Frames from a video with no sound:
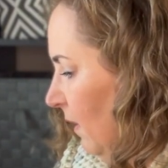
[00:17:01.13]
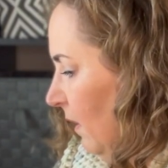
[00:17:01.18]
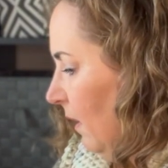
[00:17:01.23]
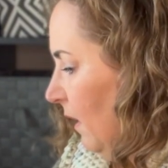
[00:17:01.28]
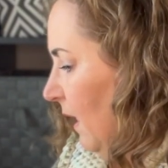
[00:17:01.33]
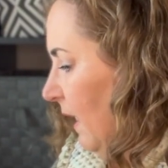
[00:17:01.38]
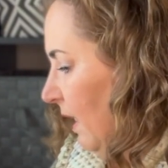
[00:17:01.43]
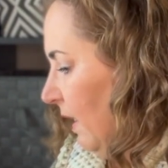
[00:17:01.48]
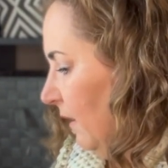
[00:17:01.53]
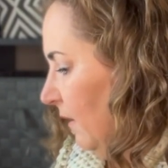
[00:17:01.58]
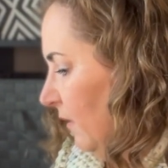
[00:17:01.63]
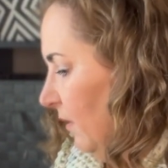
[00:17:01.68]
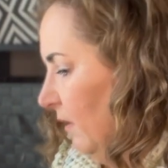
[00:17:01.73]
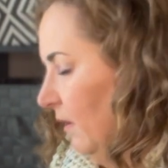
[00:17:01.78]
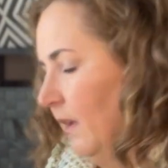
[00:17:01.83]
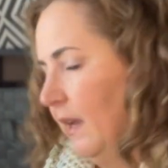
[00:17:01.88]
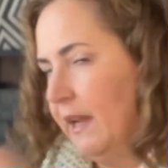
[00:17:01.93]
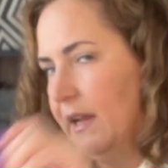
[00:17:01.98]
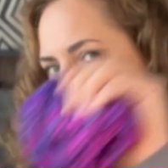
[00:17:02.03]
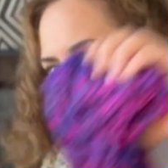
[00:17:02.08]
8
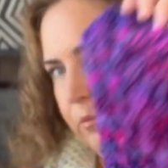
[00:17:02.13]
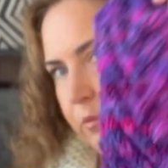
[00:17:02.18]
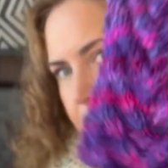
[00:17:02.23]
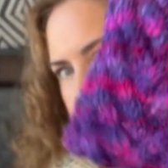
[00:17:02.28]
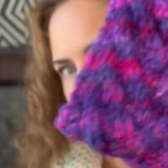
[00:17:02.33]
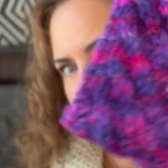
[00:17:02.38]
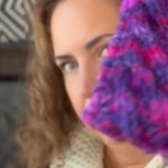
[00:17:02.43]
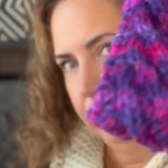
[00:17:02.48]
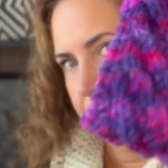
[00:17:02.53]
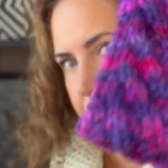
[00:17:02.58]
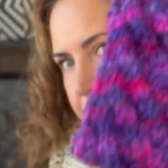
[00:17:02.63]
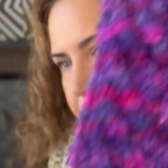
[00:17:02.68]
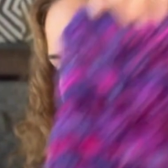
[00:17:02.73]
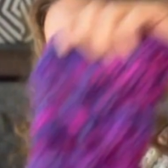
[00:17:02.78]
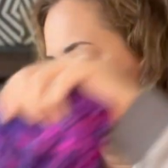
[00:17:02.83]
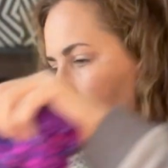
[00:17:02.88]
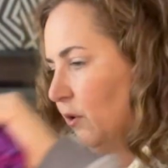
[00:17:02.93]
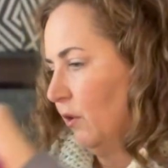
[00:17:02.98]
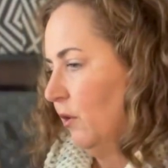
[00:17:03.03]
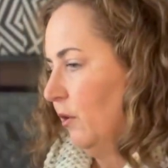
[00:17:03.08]
if
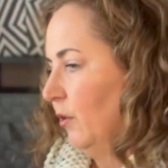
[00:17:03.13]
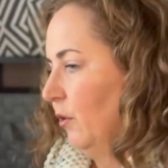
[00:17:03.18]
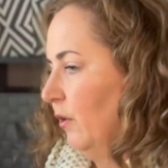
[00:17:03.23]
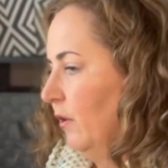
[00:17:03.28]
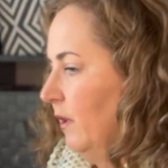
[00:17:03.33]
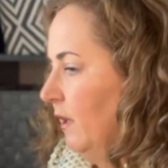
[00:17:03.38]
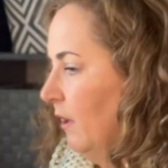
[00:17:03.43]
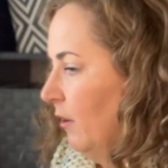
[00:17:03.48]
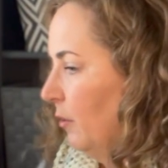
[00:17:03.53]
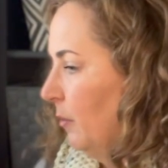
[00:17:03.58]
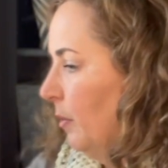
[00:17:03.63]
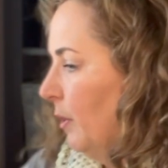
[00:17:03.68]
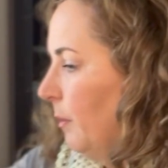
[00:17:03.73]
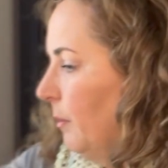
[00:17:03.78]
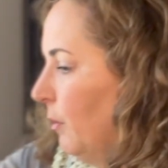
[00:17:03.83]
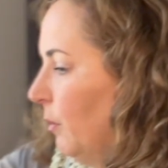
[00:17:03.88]
you include the other purple